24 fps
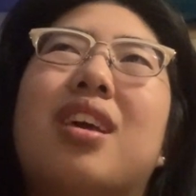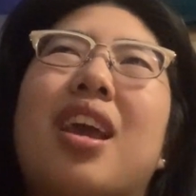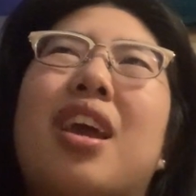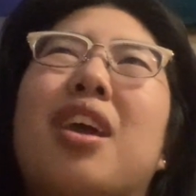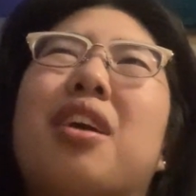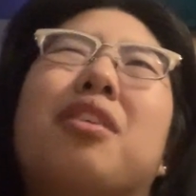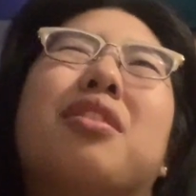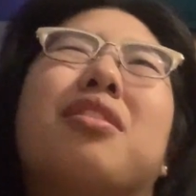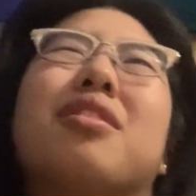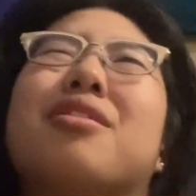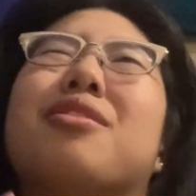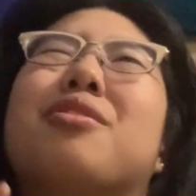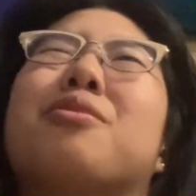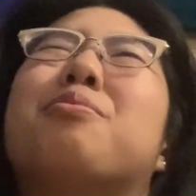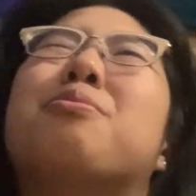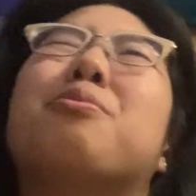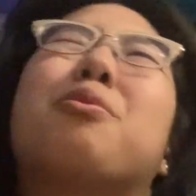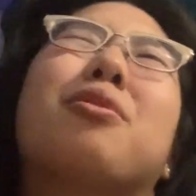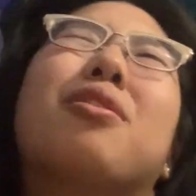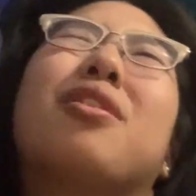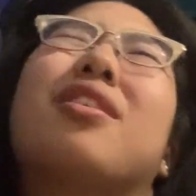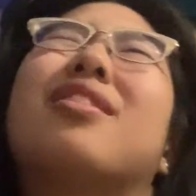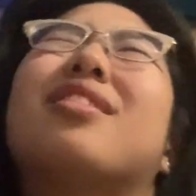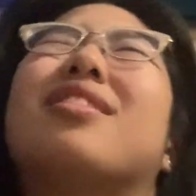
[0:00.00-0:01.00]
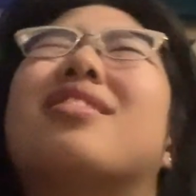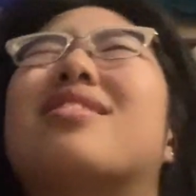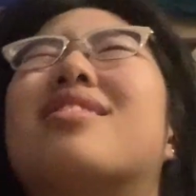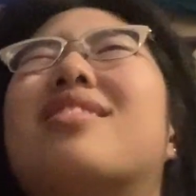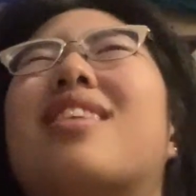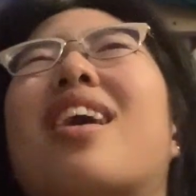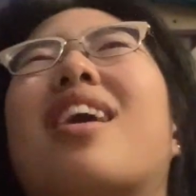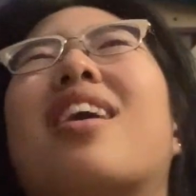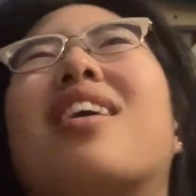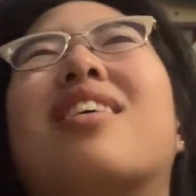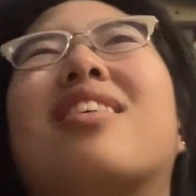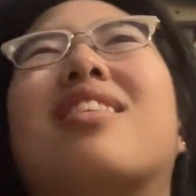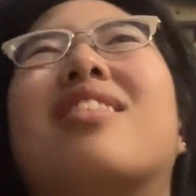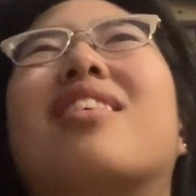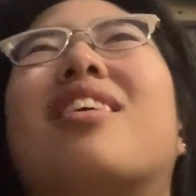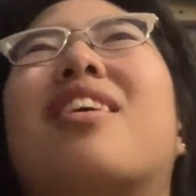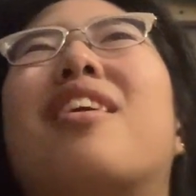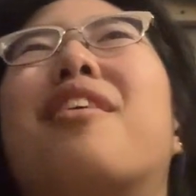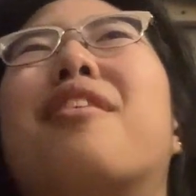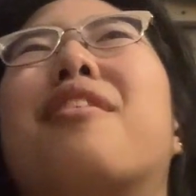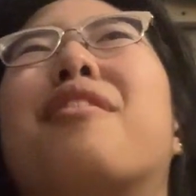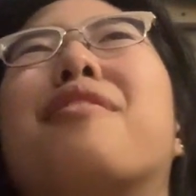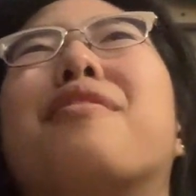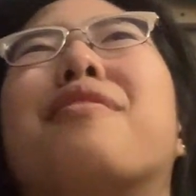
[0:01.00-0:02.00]
airs more on the side
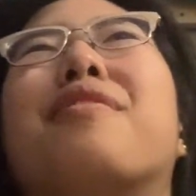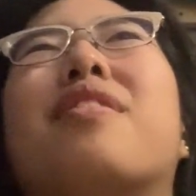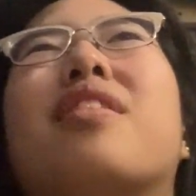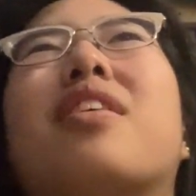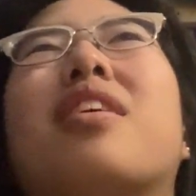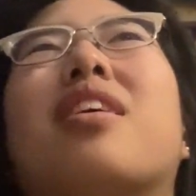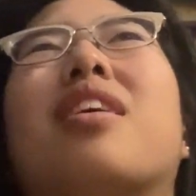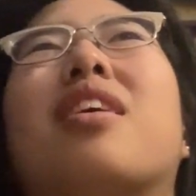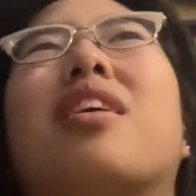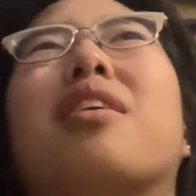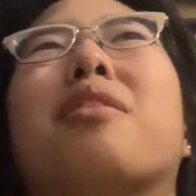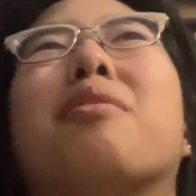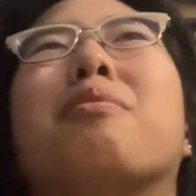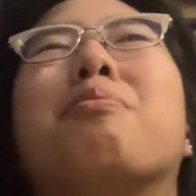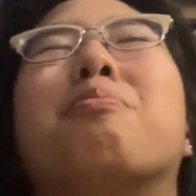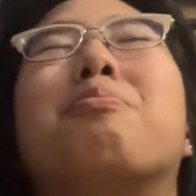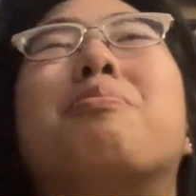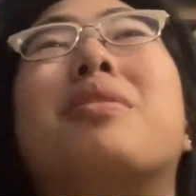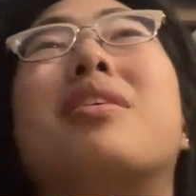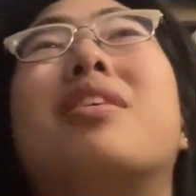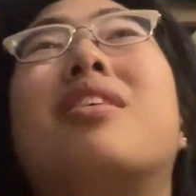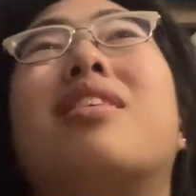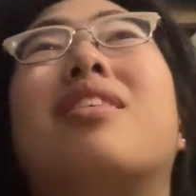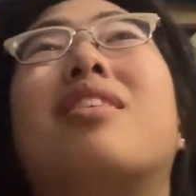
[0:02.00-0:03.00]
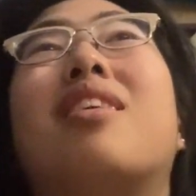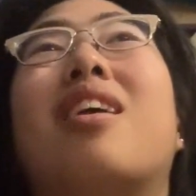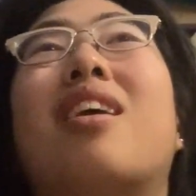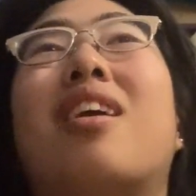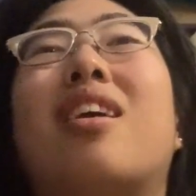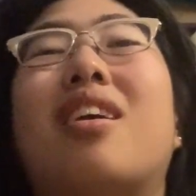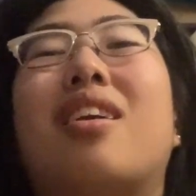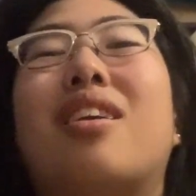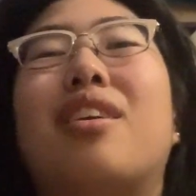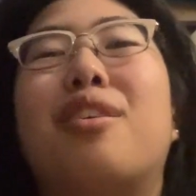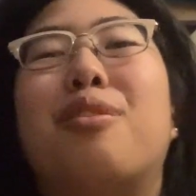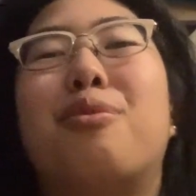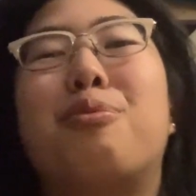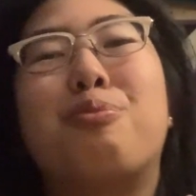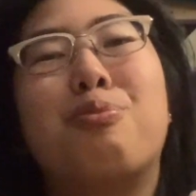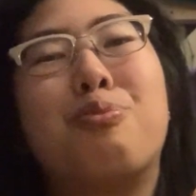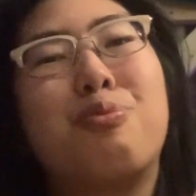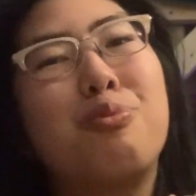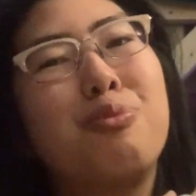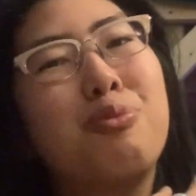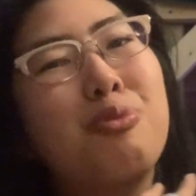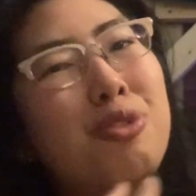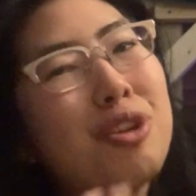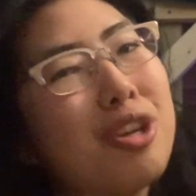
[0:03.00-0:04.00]
of um, being a
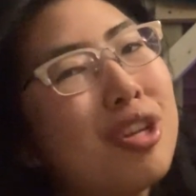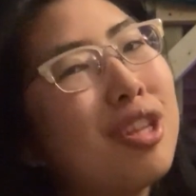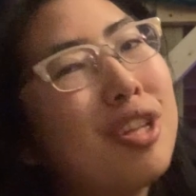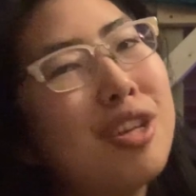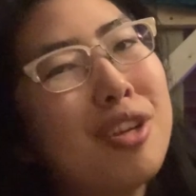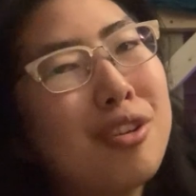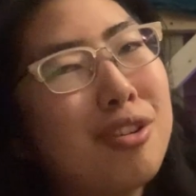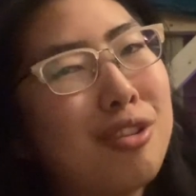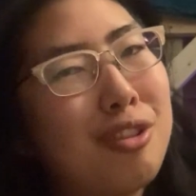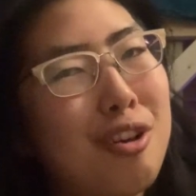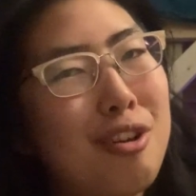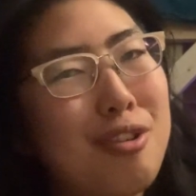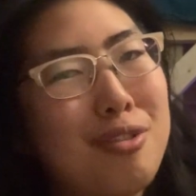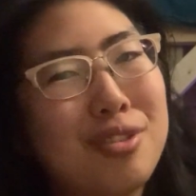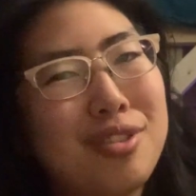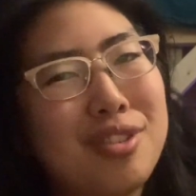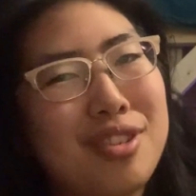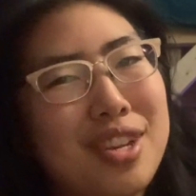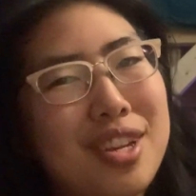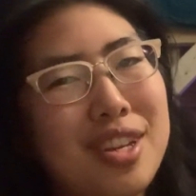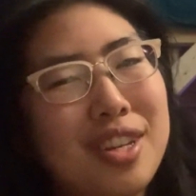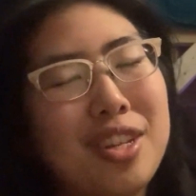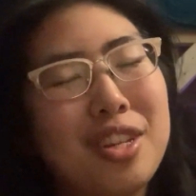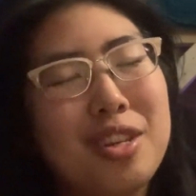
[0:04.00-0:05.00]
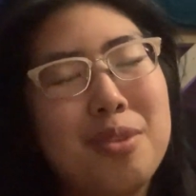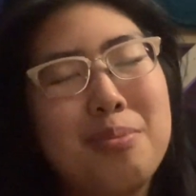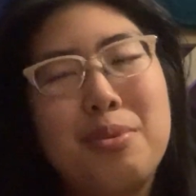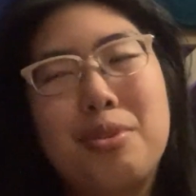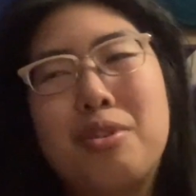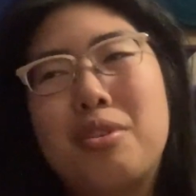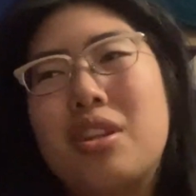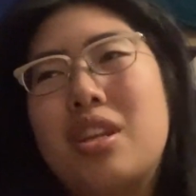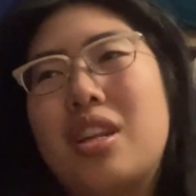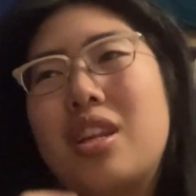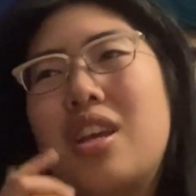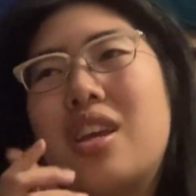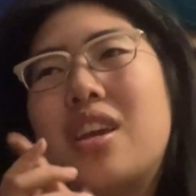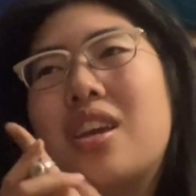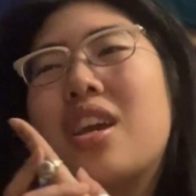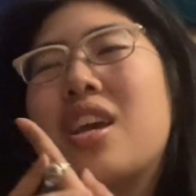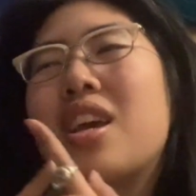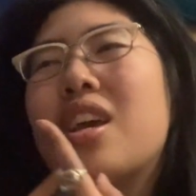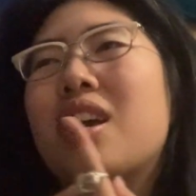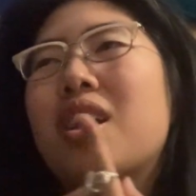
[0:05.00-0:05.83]
really close-knit community,